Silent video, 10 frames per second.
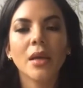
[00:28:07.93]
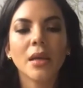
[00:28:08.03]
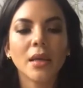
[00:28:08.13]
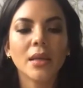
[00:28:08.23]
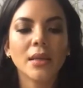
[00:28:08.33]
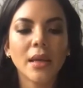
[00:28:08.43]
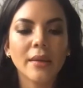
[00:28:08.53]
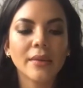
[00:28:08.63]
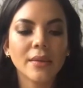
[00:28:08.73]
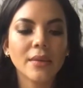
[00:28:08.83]
And
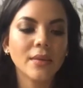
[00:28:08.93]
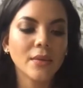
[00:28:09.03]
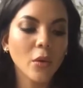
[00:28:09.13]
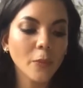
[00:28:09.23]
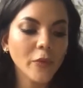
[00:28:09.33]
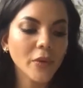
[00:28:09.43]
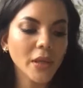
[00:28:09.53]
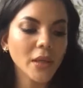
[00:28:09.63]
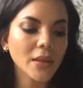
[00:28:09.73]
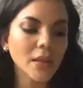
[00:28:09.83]
that's
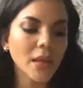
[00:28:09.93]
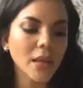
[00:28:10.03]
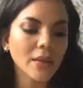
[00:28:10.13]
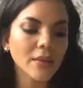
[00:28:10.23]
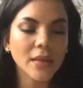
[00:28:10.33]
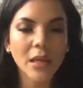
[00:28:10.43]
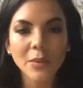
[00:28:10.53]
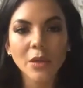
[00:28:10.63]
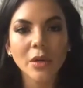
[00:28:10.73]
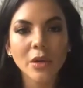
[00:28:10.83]
hopefully the step
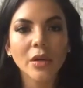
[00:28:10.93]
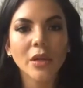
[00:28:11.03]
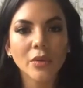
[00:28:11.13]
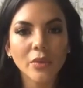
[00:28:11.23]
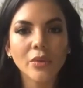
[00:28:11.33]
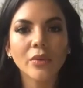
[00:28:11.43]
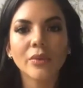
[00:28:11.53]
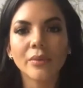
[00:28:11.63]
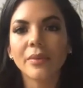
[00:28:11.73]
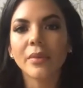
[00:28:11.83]
that we're gonna
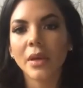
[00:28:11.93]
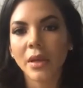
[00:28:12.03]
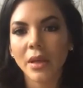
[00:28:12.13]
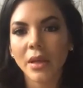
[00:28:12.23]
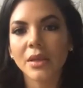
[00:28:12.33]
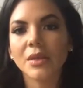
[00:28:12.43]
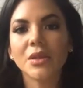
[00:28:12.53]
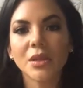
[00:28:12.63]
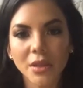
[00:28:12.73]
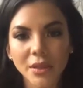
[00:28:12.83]
do this
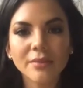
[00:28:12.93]
year.